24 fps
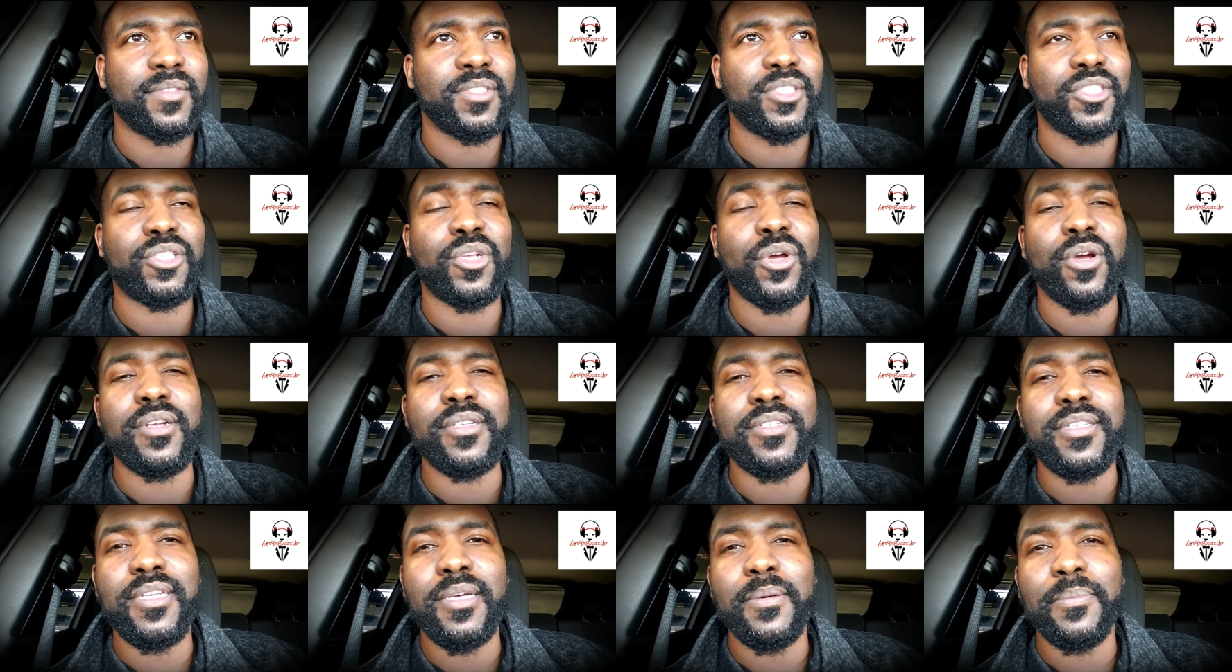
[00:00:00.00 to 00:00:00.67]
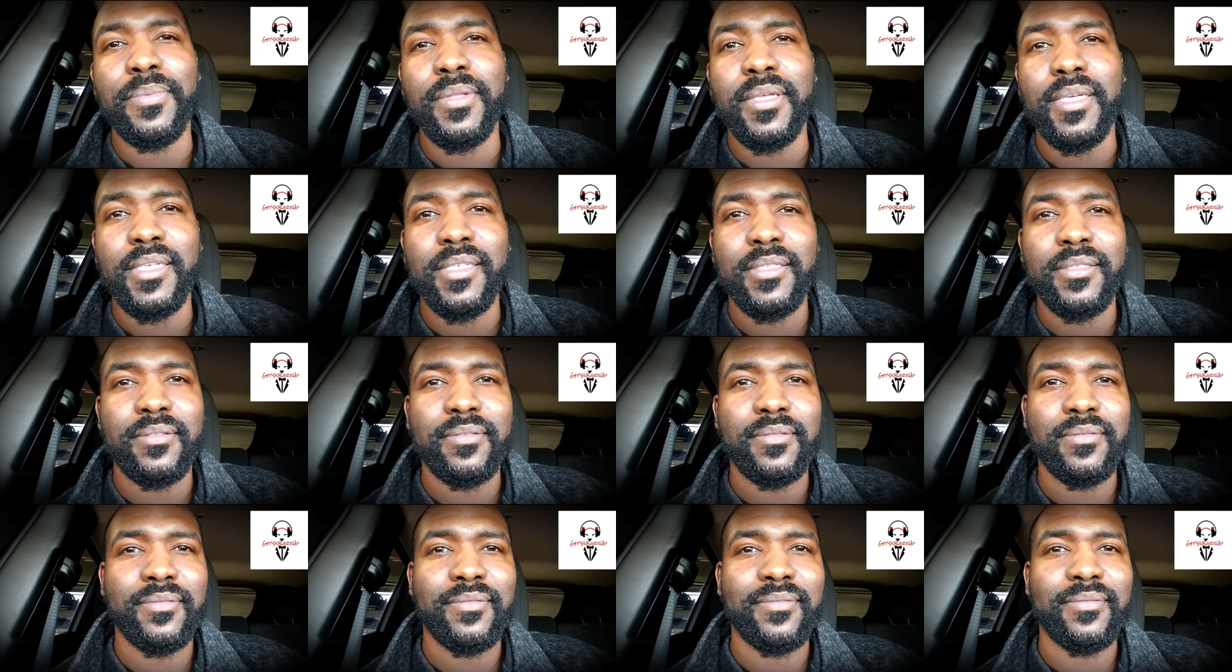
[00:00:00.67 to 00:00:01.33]
Start something.
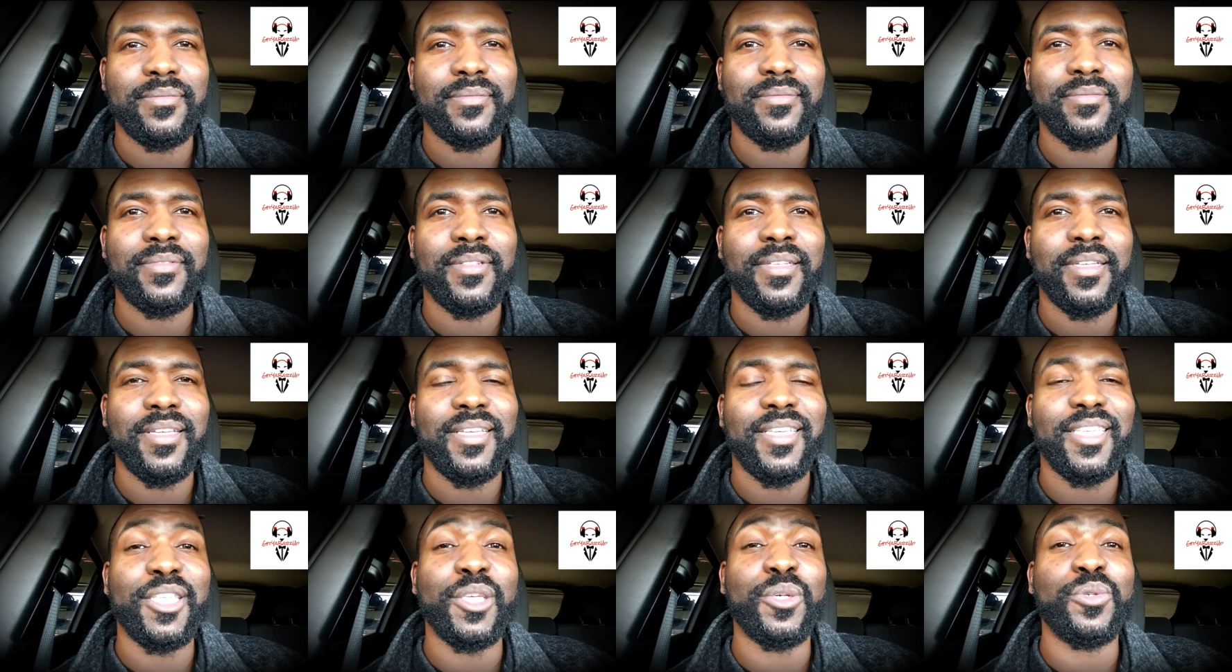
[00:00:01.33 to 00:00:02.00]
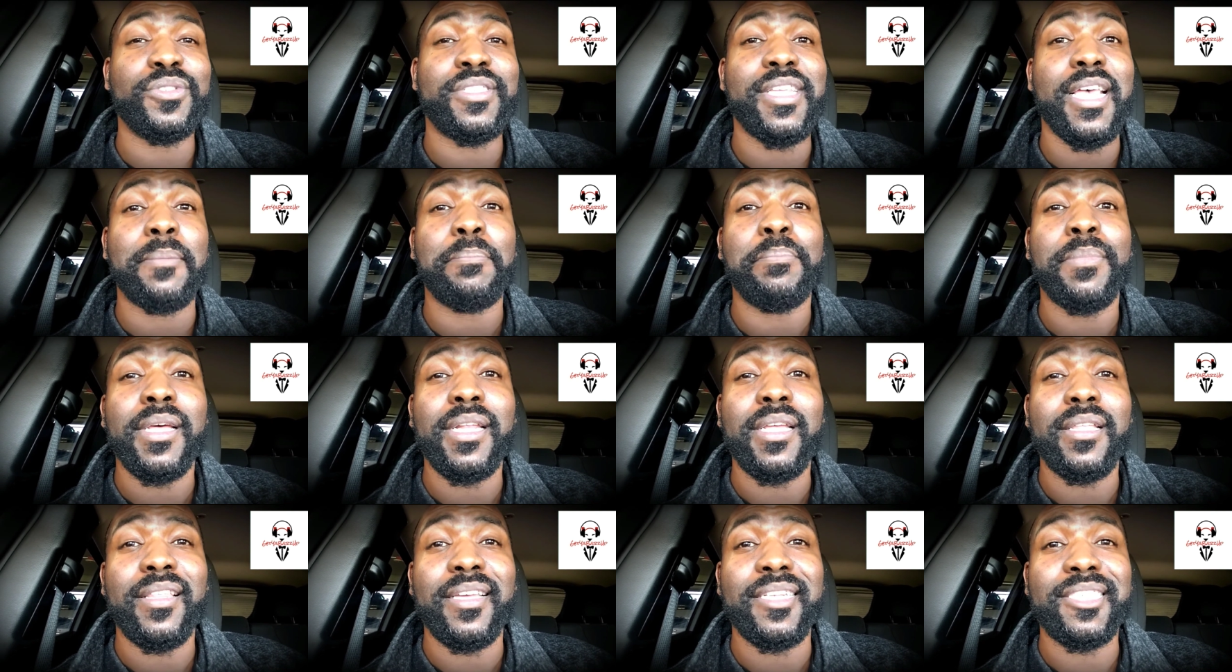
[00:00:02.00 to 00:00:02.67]
Use that
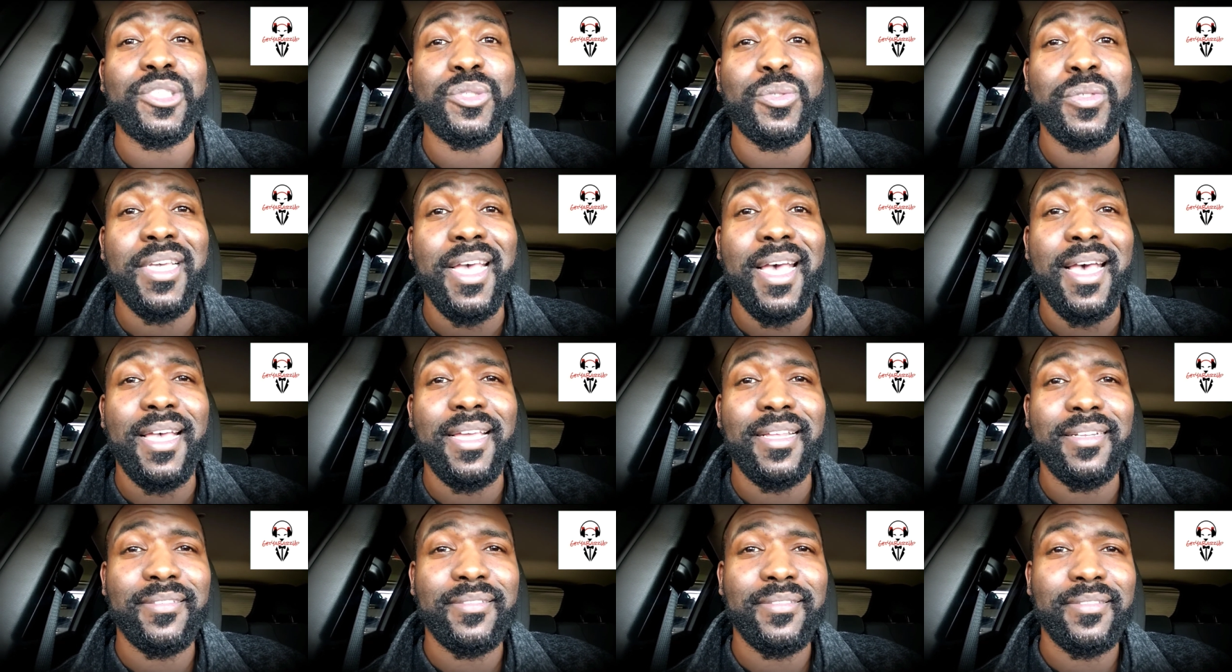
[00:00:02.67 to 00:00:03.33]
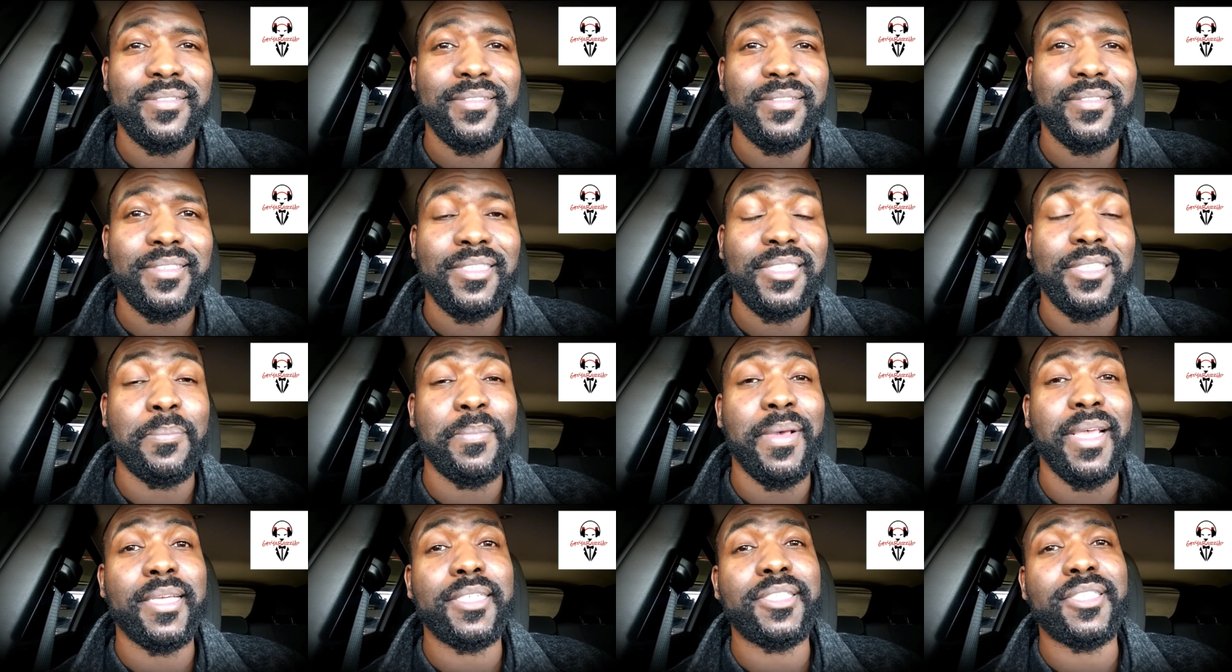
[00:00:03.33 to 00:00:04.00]
money that you got
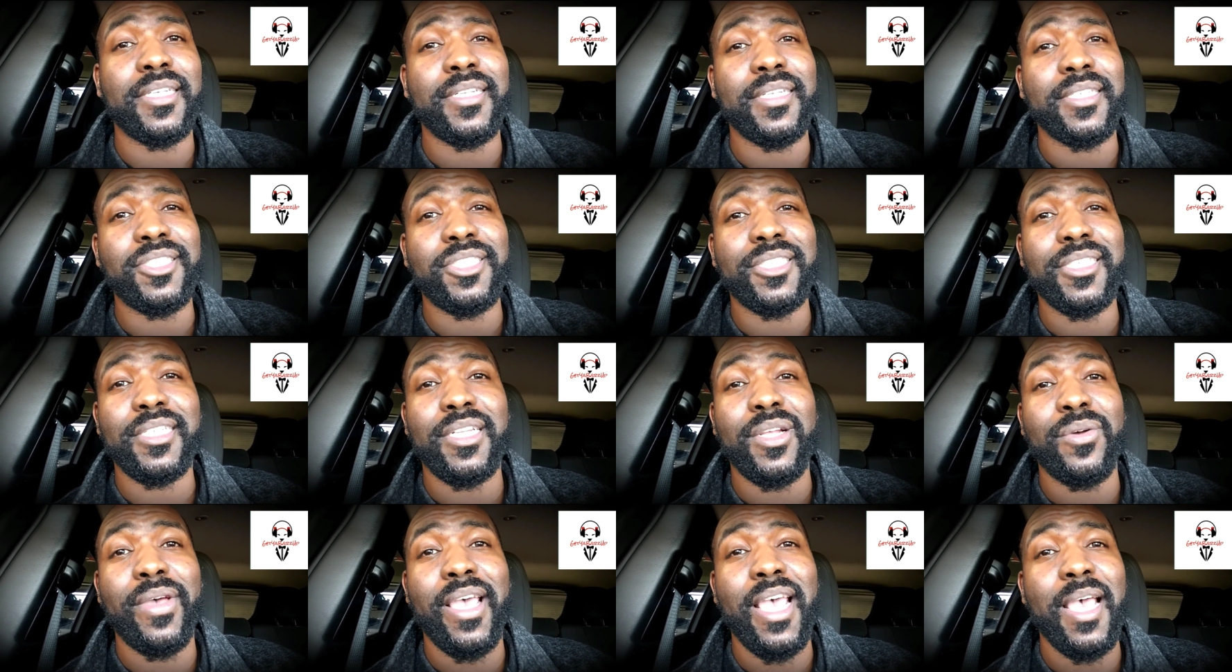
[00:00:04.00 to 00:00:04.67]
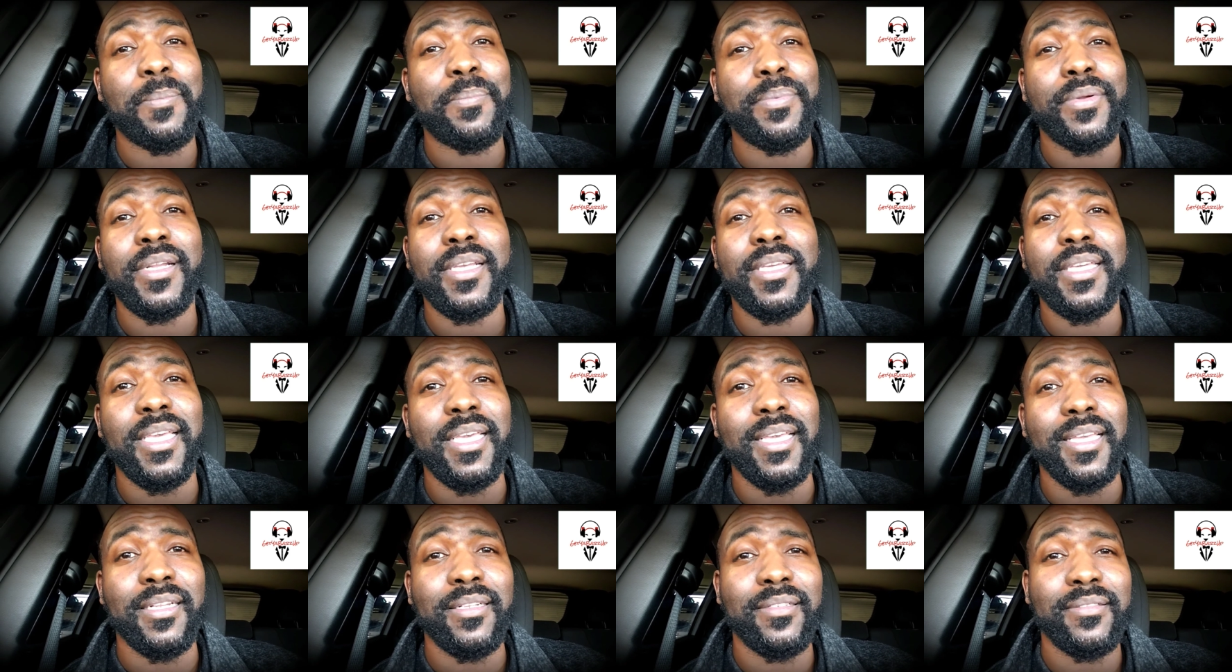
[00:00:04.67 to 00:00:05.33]
to make sure this shit don't happen
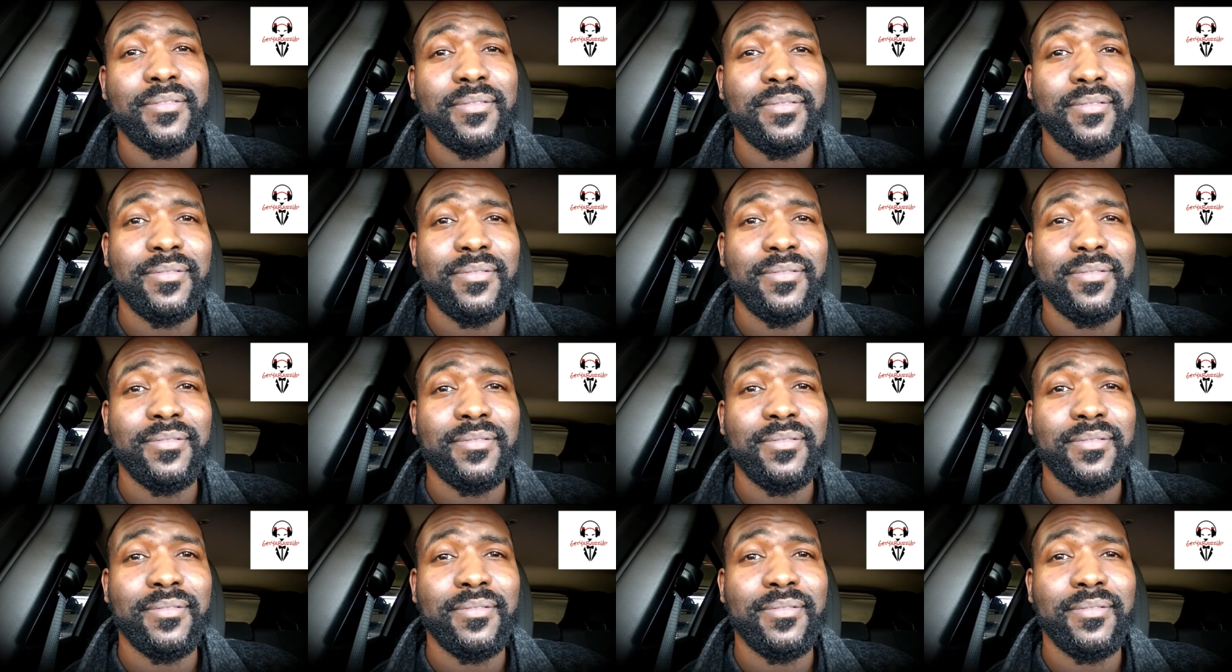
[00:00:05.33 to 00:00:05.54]
again.